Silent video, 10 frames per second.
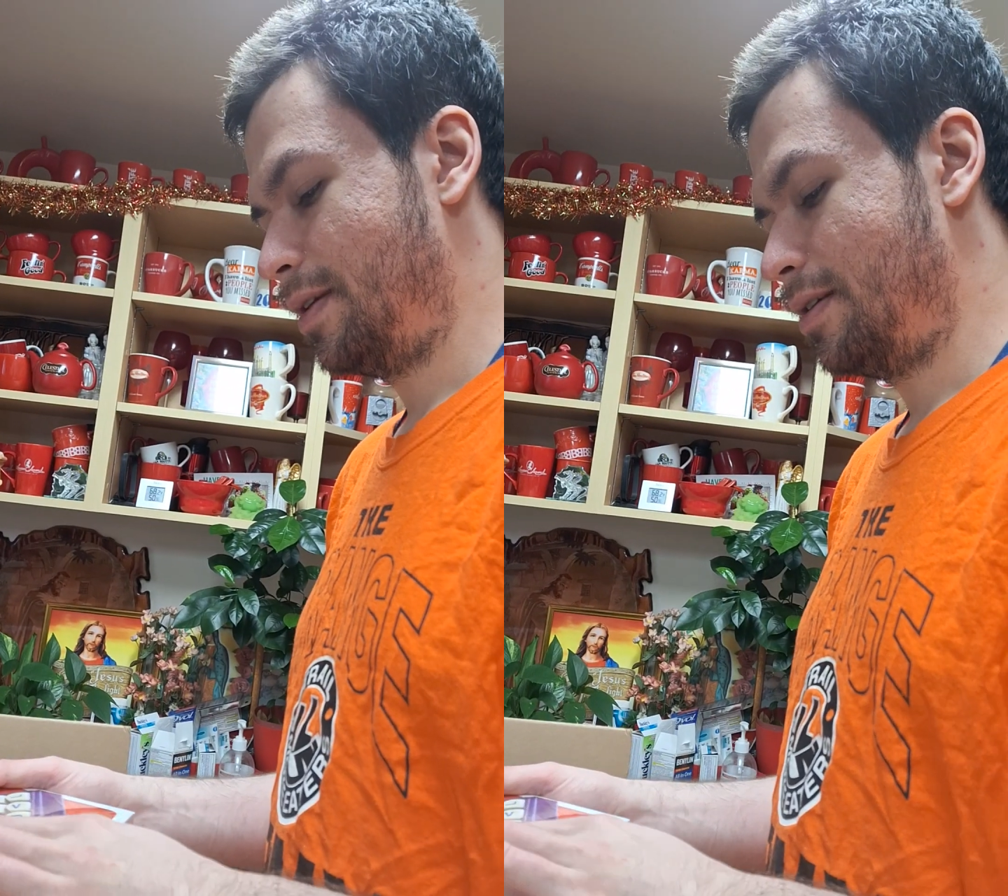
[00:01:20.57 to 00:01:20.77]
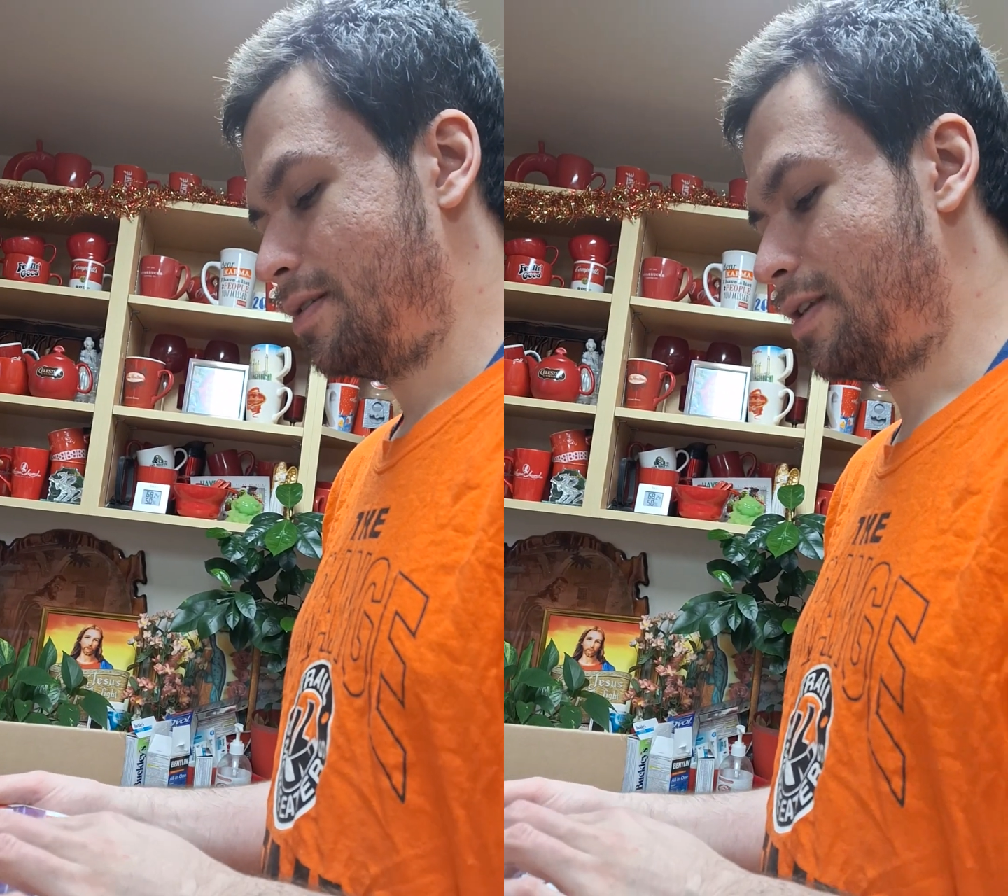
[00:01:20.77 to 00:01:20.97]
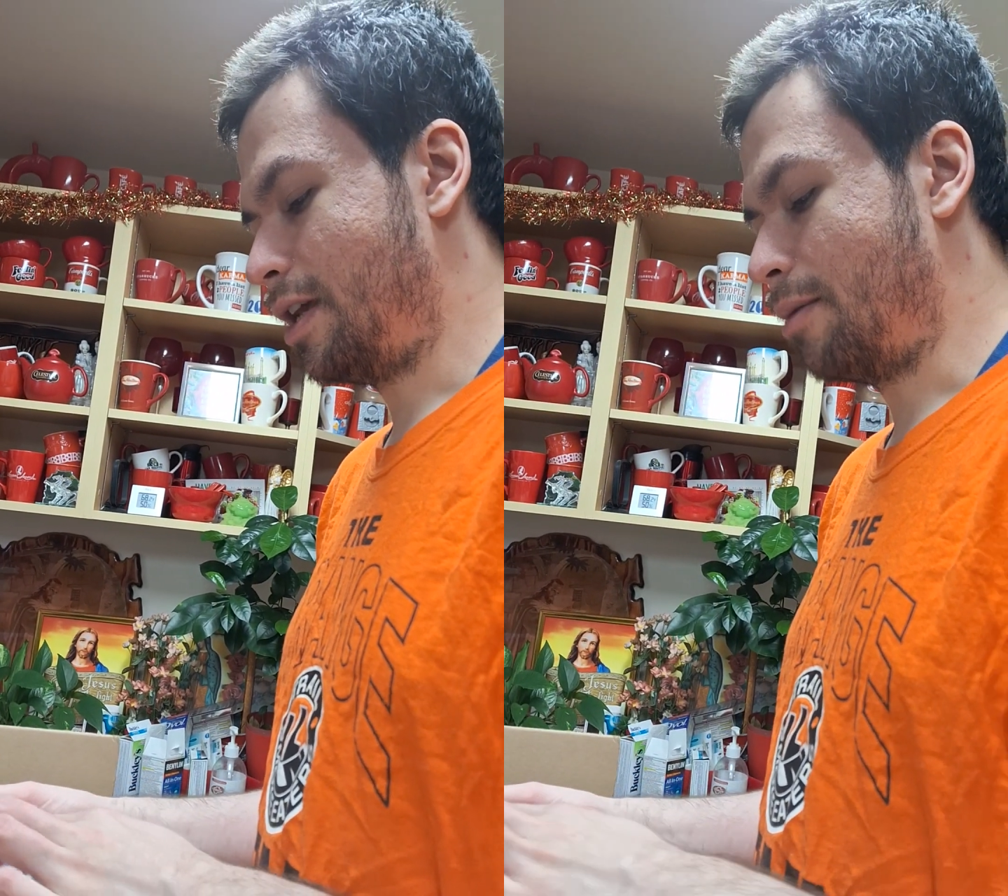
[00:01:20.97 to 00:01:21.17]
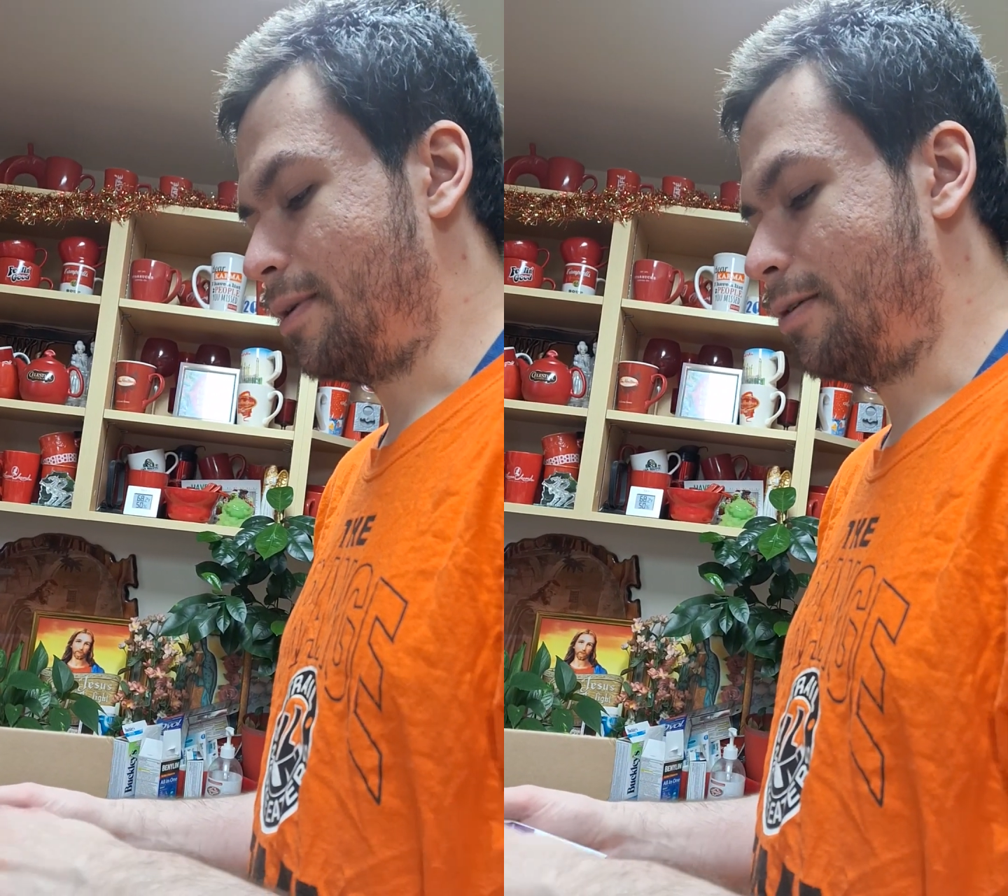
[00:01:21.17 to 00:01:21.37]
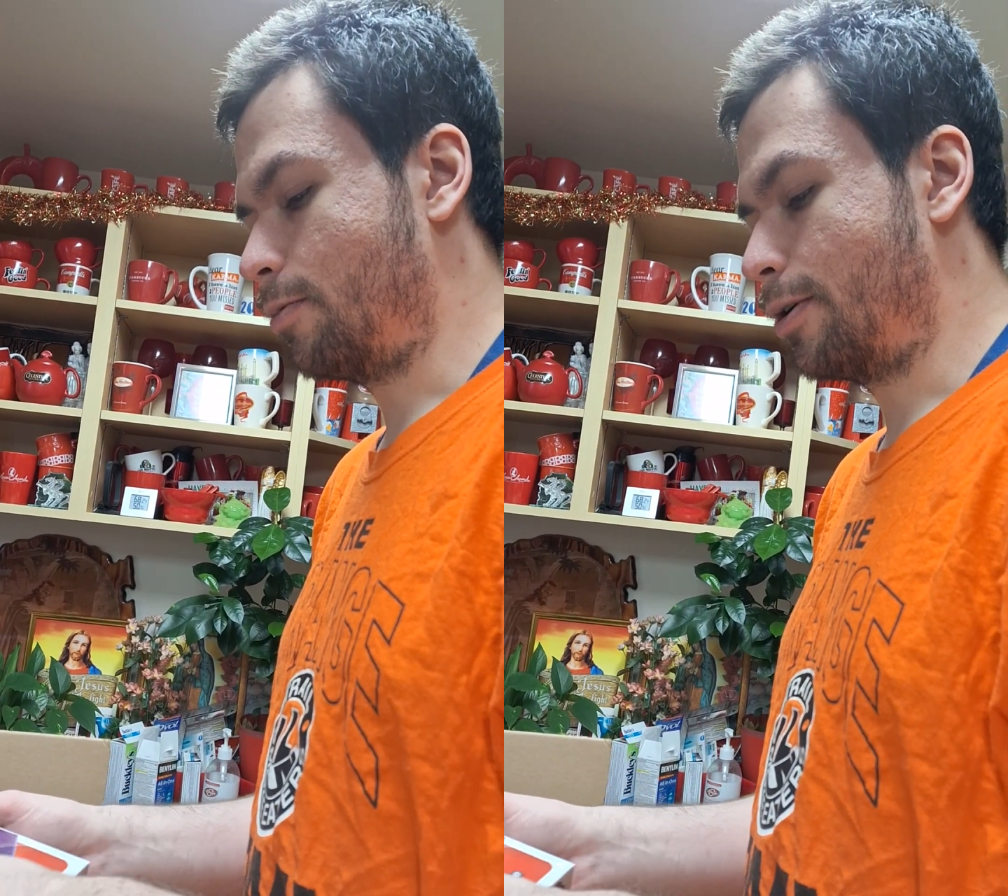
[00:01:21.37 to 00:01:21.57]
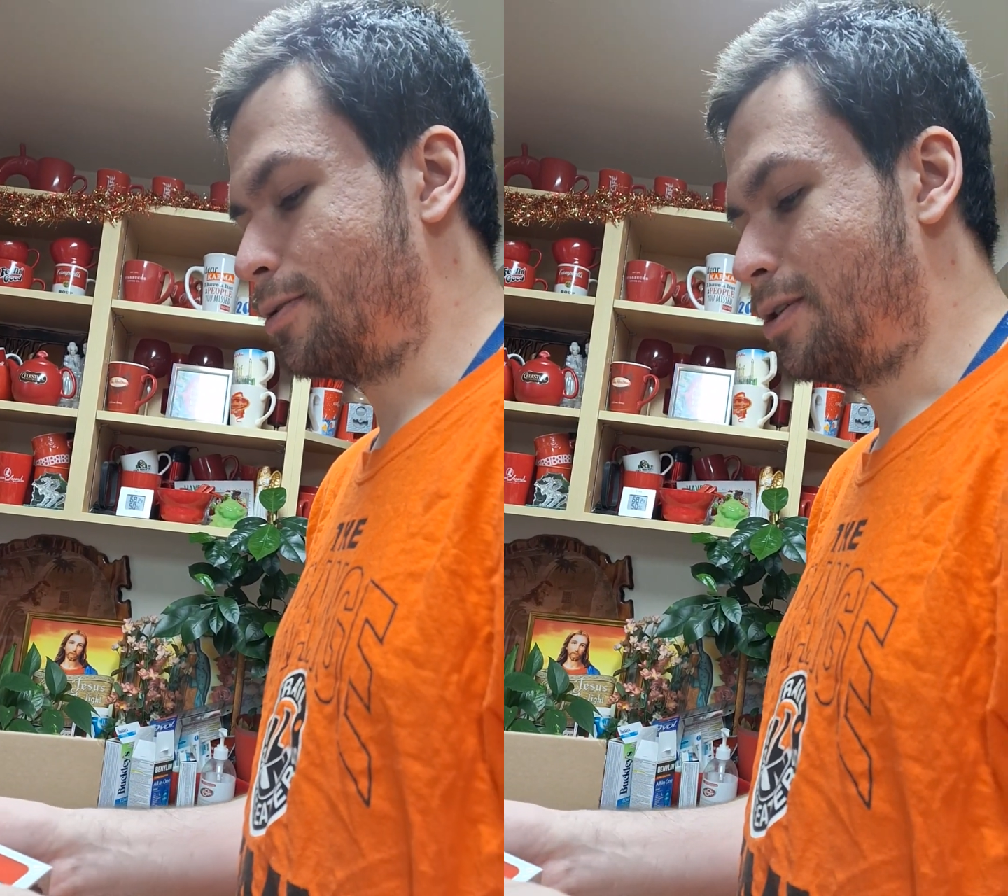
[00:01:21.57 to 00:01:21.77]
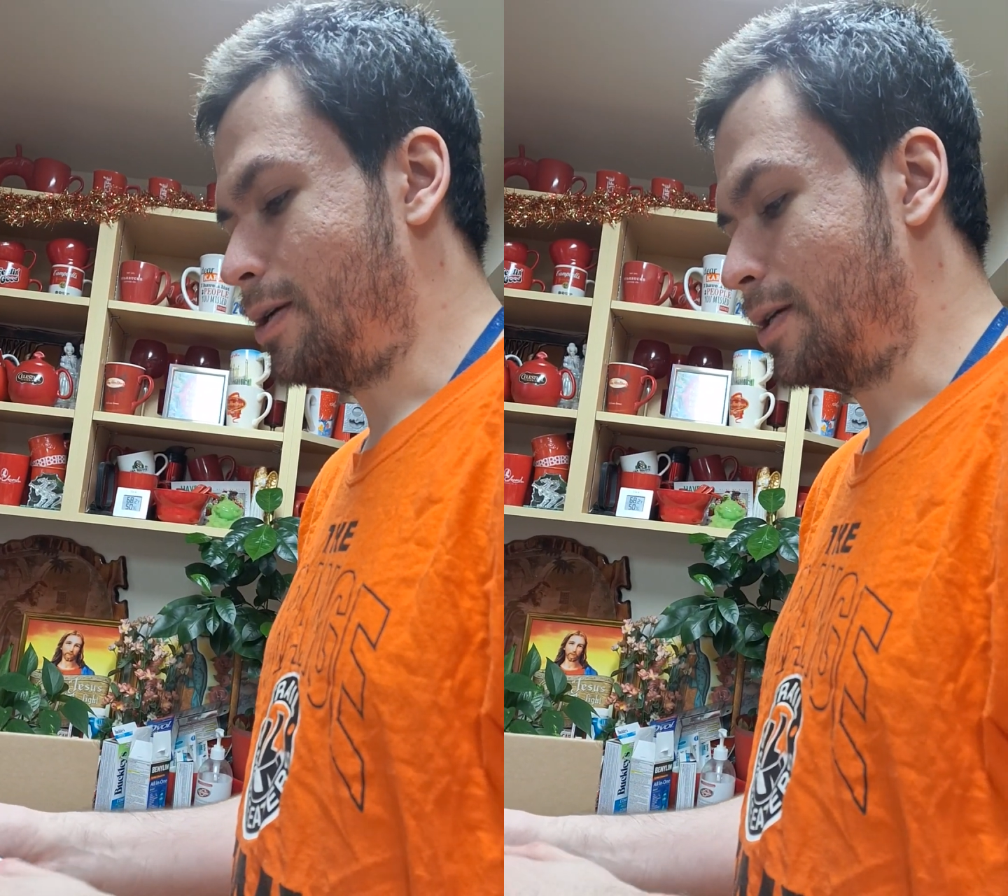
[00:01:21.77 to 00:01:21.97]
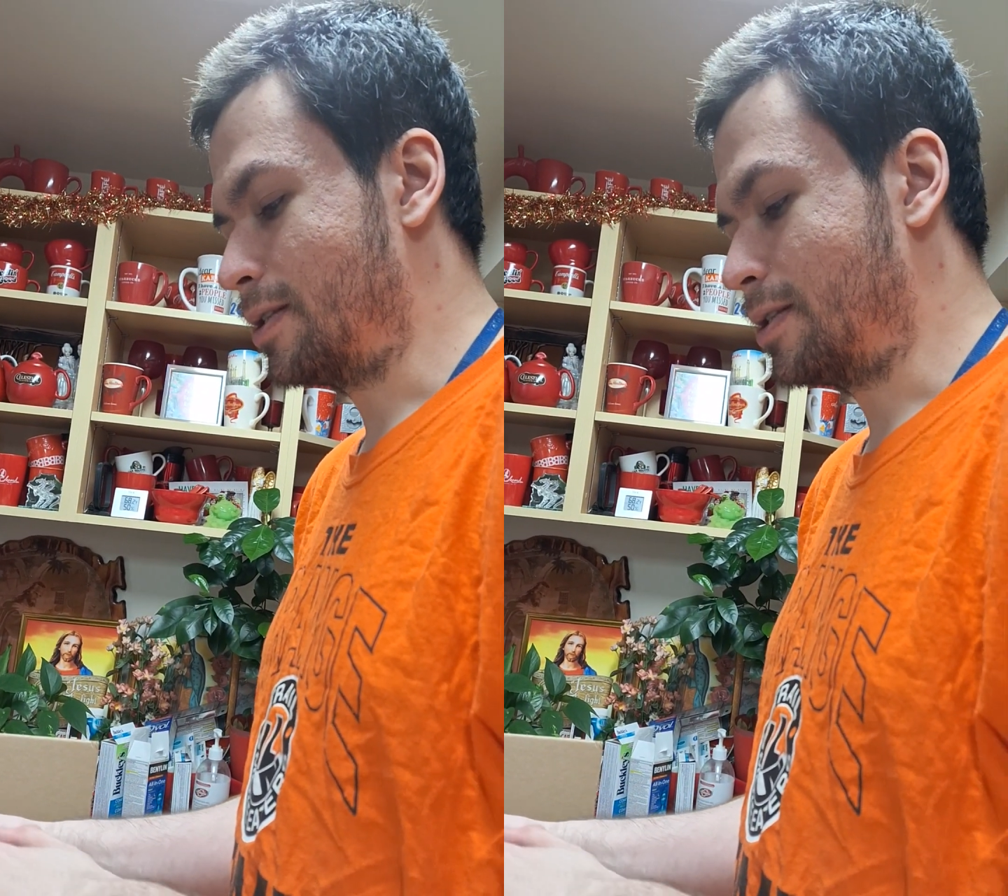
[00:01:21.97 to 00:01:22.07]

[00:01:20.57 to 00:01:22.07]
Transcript: see how many words you can